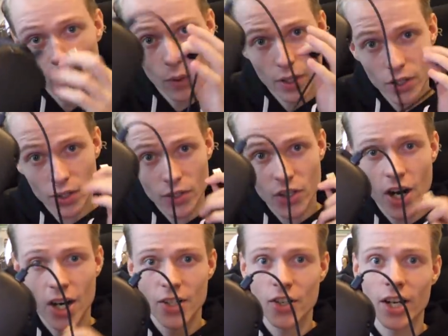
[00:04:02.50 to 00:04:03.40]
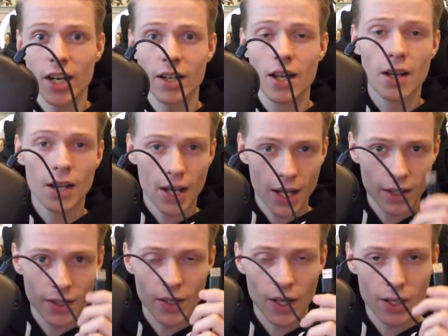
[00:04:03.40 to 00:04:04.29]
when you're charging it,
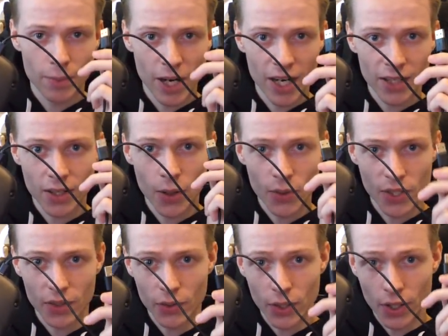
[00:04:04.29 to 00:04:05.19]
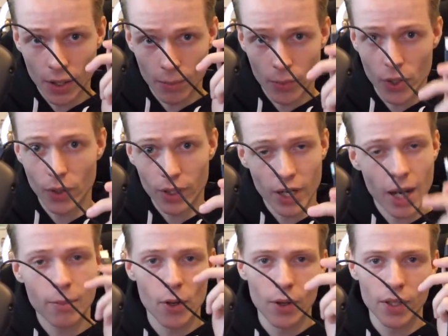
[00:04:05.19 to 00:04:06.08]
and the other part goes into the computer.
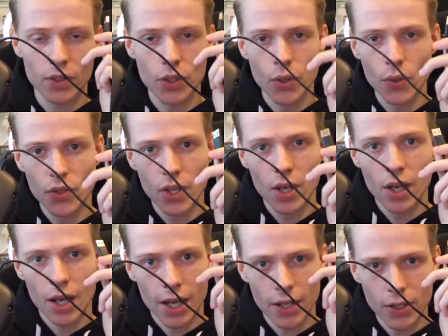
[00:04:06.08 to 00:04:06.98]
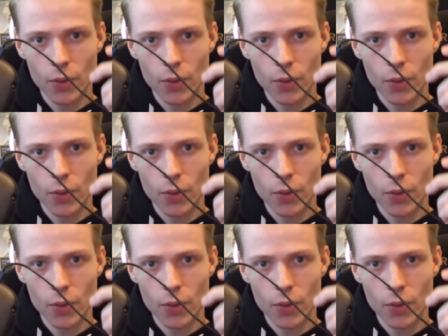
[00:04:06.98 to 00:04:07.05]
I'm going to use a